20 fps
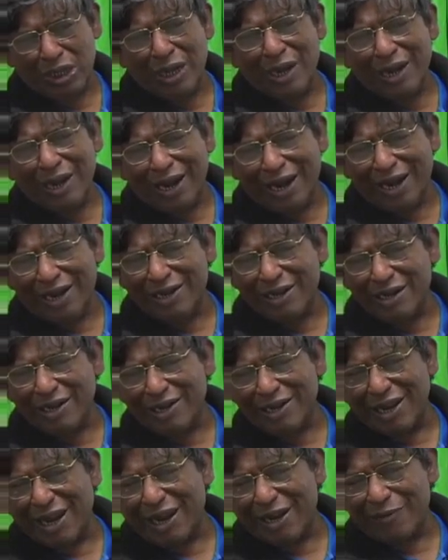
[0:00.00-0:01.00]
and in
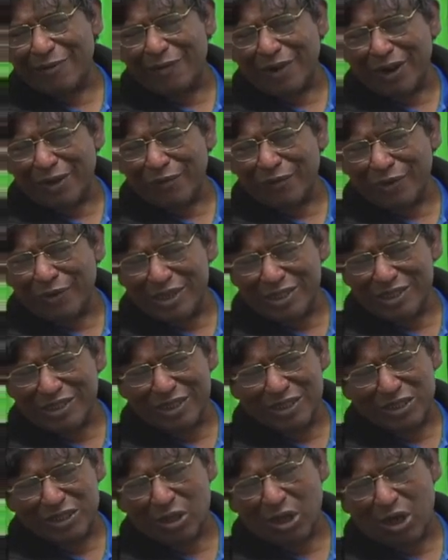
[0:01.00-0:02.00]
adverb
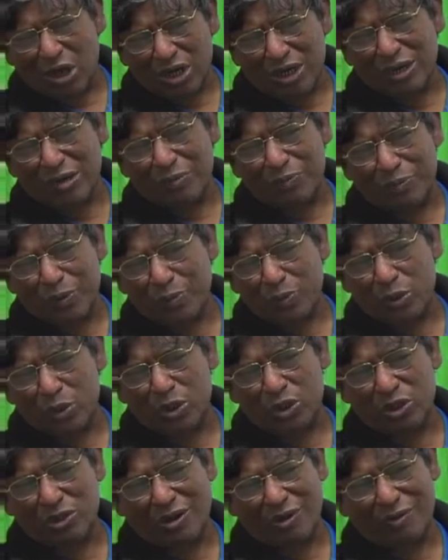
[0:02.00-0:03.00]
phrases or in
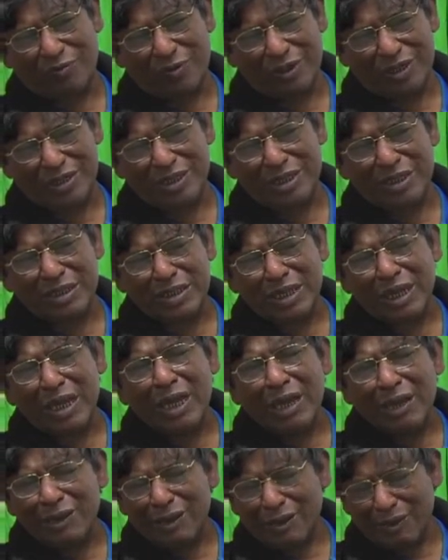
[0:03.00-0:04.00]
prepositional phrases,
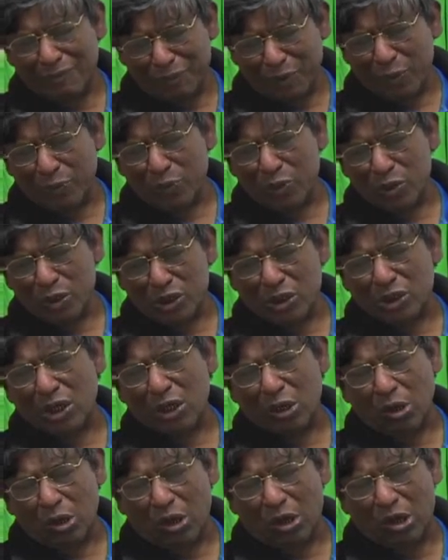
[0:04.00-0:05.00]
a preposition
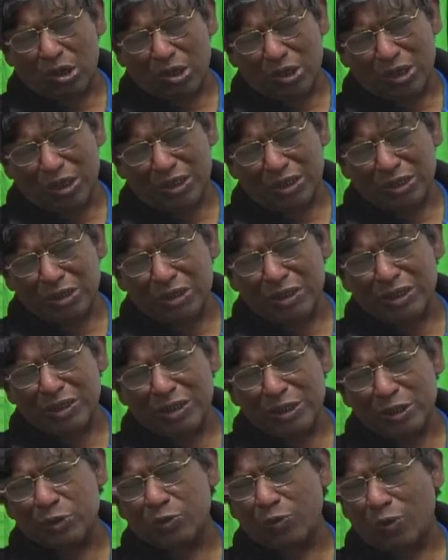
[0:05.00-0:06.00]
always
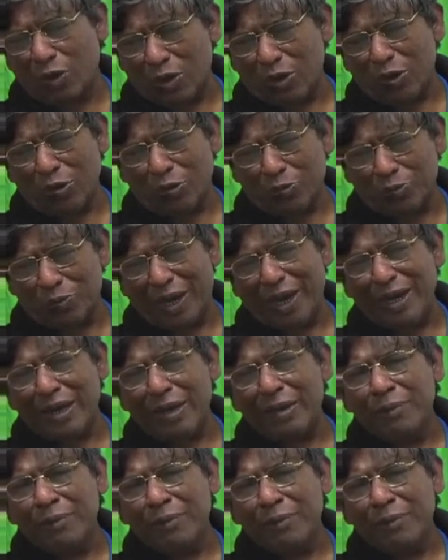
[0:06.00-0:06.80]
is followed by